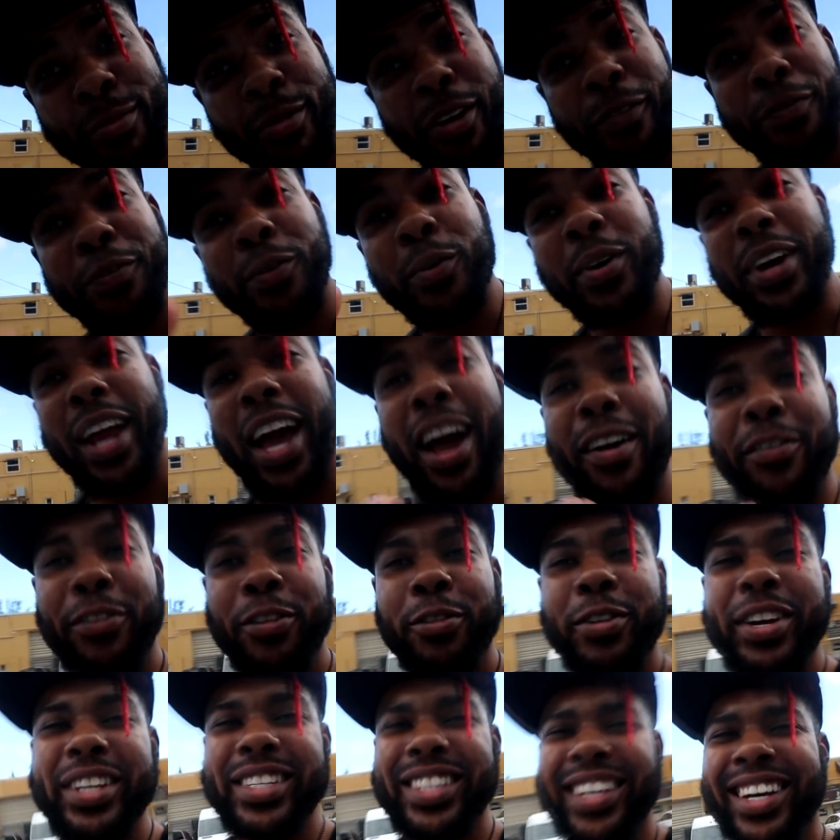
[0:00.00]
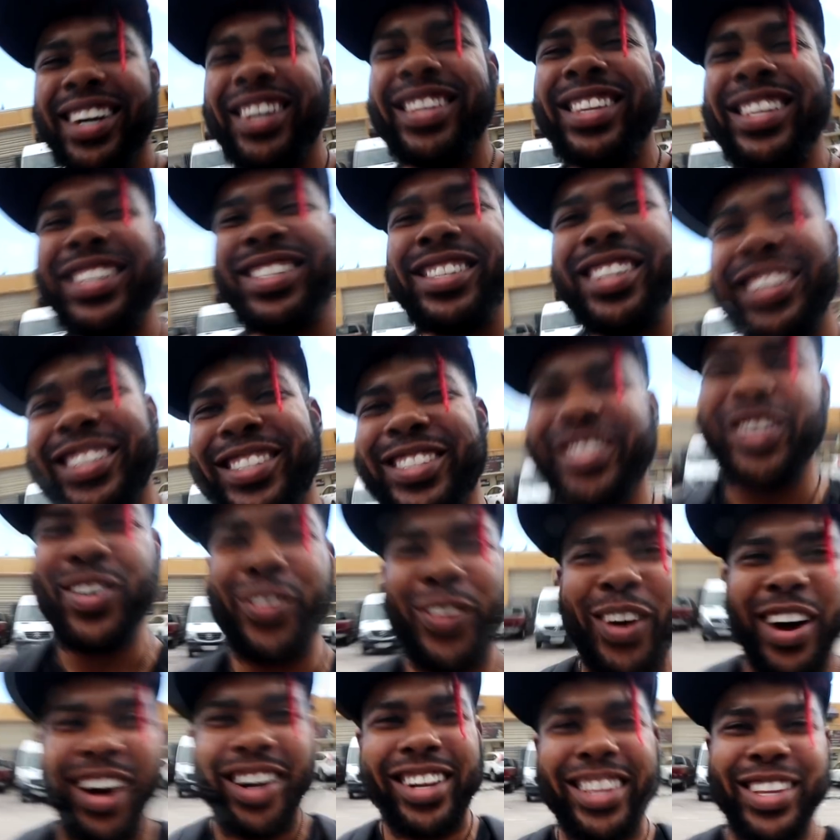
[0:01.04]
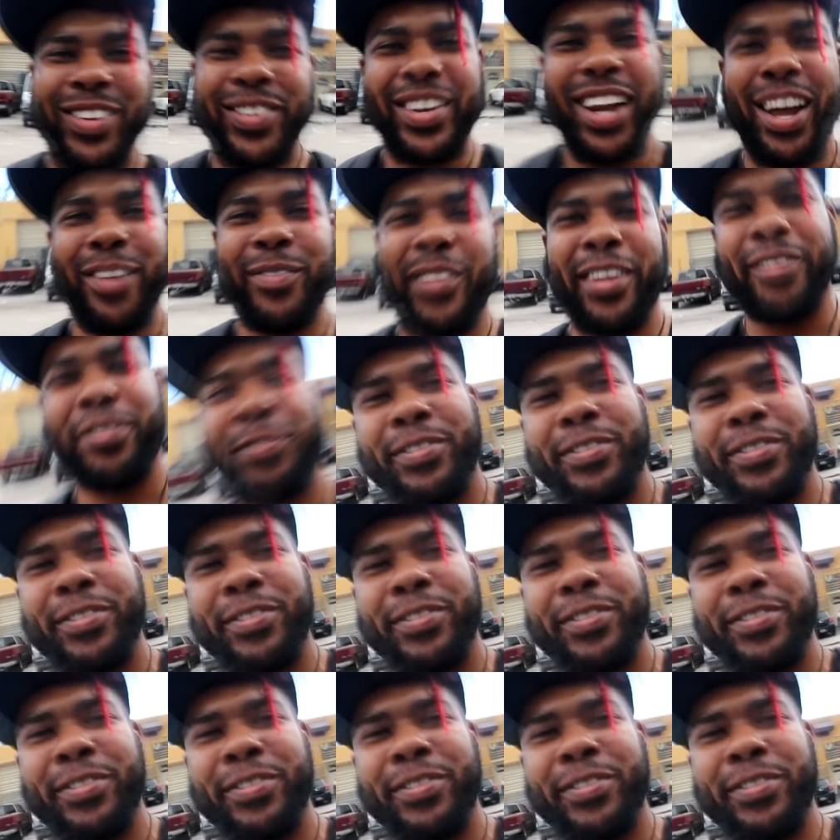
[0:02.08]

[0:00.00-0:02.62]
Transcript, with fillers: but for whatever reason, this looks so ugly without my